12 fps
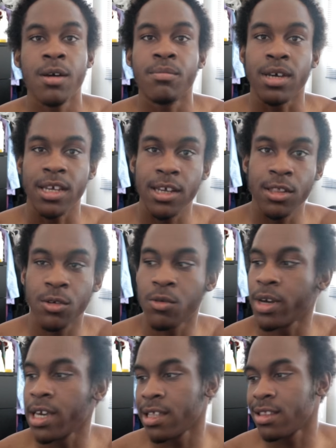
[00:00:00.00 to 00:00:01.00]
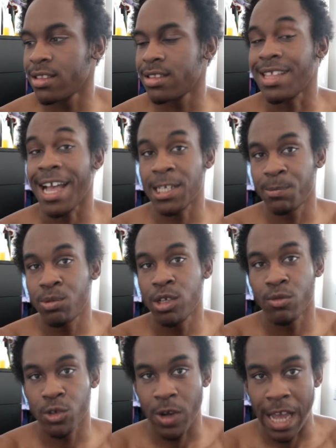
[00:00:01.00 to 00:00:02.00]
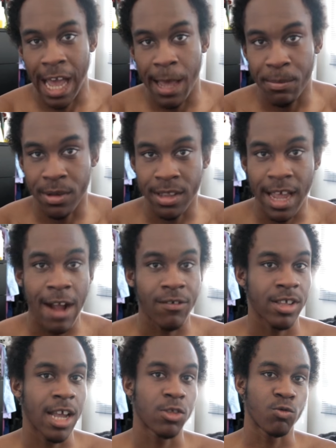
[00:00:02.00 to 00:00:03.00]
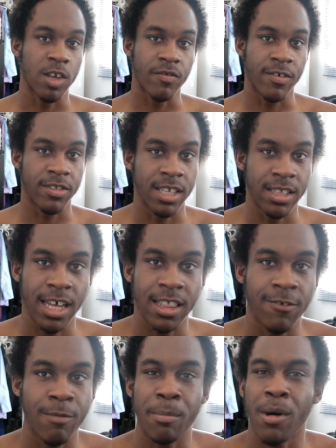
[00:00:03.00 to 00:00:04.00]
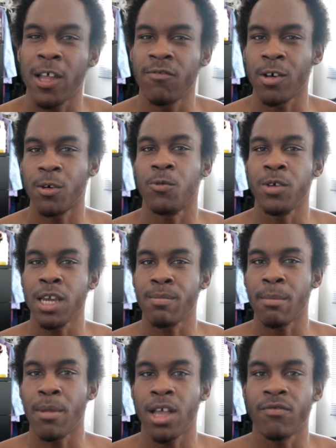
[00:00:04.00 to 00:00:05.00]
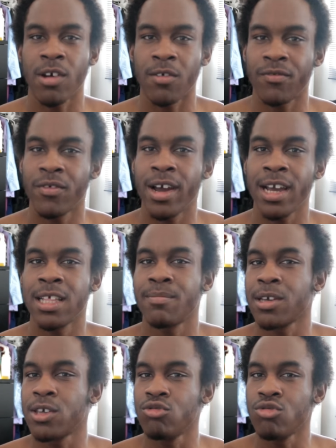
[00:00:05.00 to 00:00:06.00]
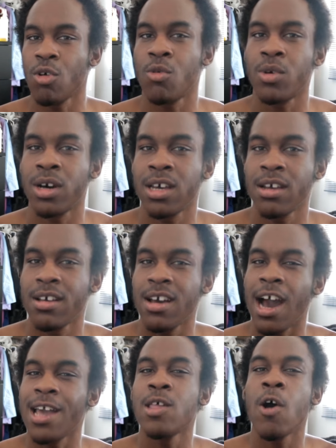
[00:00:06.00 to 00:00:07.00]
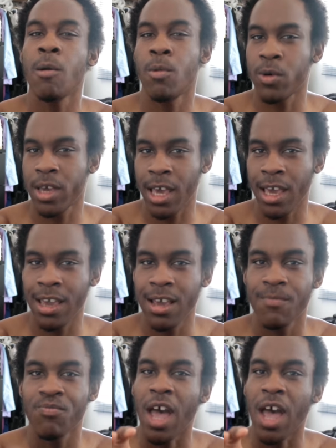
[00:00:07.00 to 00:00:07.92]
But either way, that's pretty much what happened after that 315 deadlift. My body felt weak, my body felt fried. I'm like, you know what? I know I'm okay.